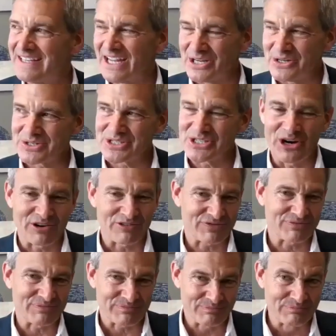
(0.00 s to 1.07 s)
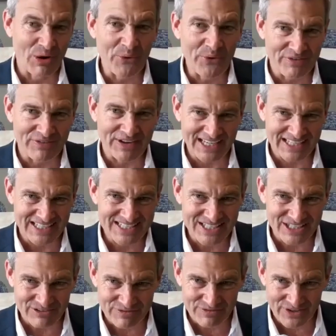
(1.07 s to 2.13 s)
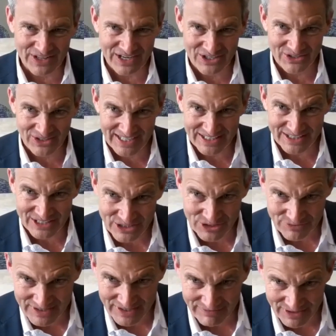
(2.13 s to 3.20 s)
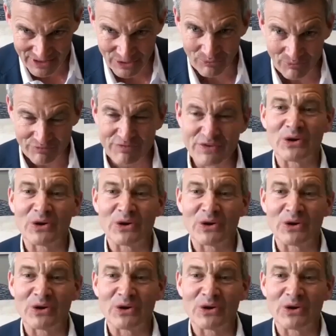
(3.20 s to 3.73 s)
get yourself motivated to sit in front of that client that you've given it,